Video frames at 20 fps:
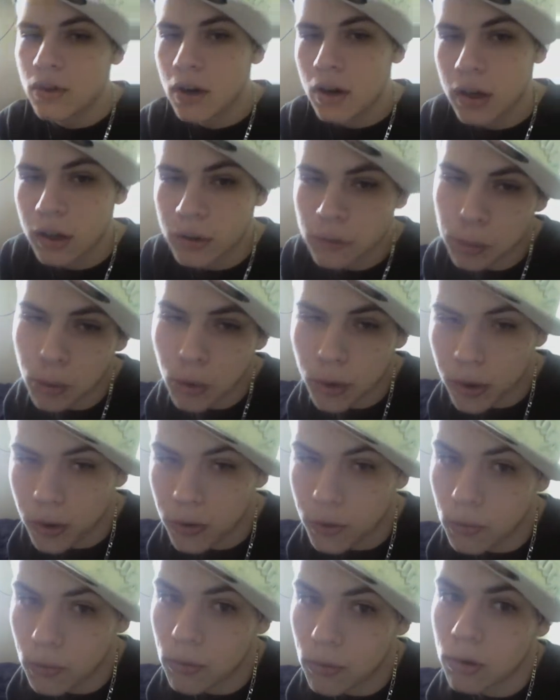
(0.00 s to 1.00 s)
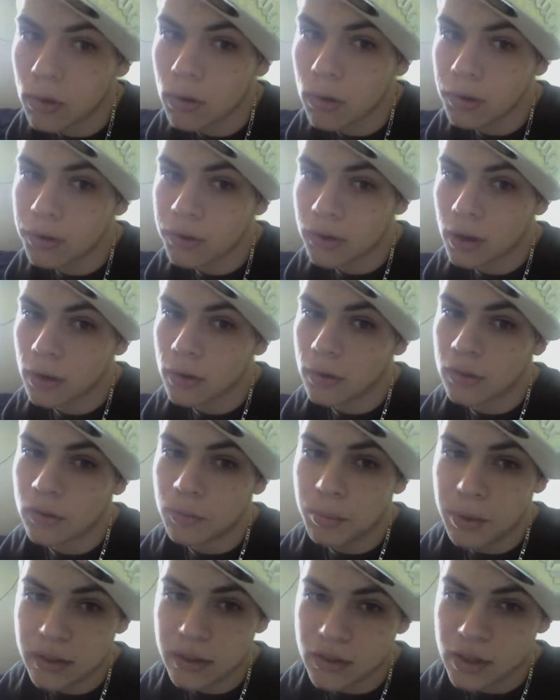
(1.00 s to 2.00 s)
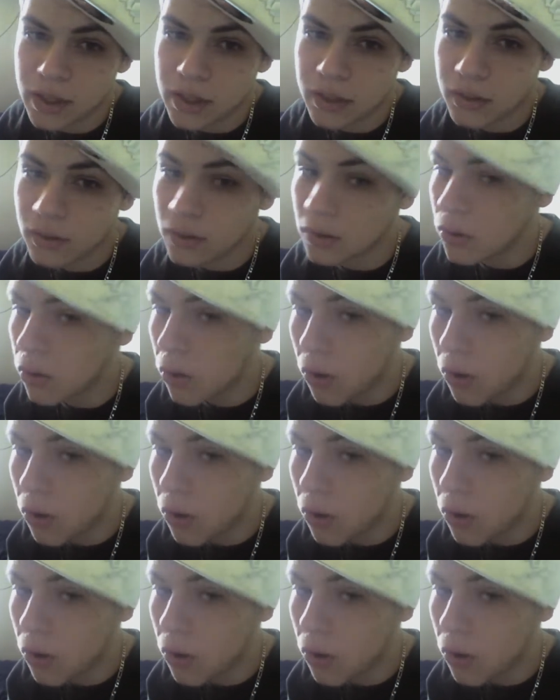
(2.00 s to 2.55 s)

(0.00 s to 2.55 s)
start exploring other worlds and other species and